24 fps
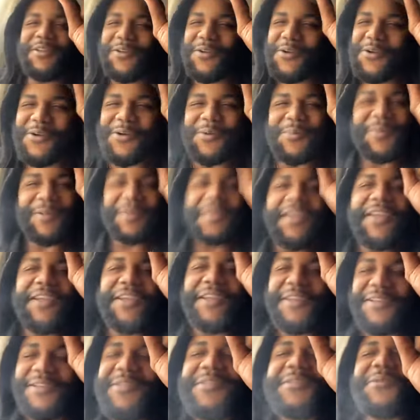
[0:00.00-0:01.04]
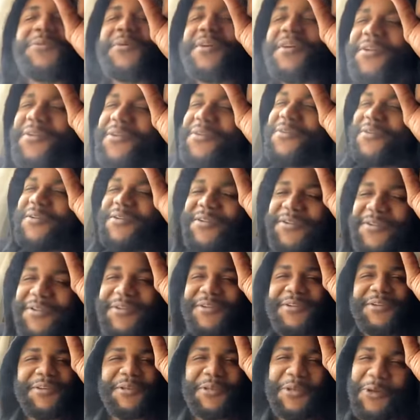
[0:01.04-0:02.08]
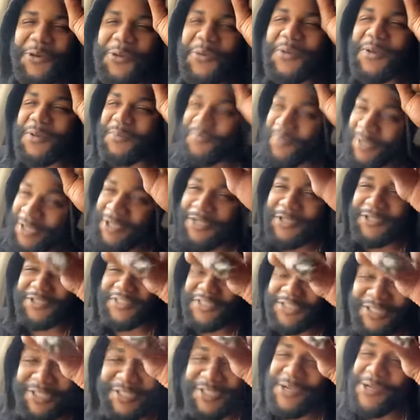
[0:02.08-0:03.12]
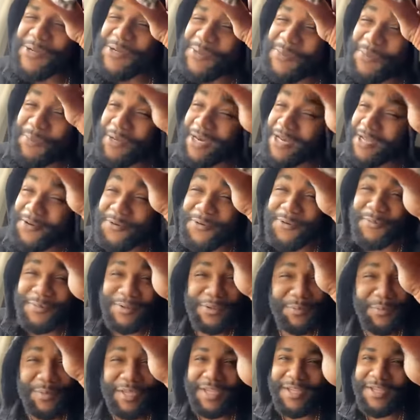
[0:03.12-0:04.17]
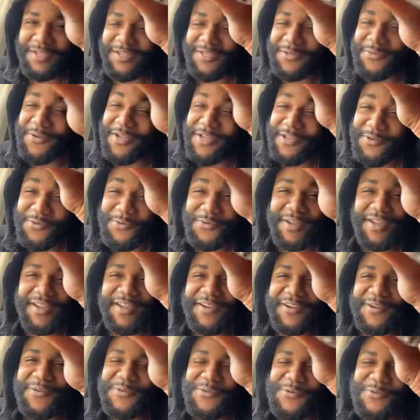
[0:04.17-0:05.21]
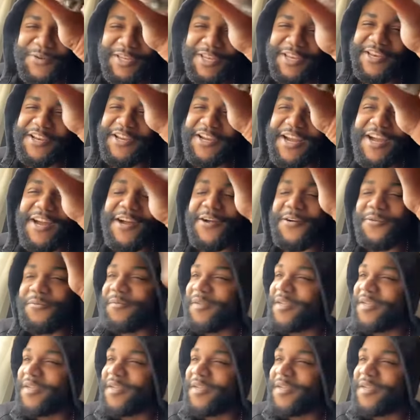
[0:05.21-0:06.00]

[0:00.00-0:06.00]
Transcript: in a couple days. Where the Nolan, bitch? Don't play with me, bitch. Where you at, ho? You need to call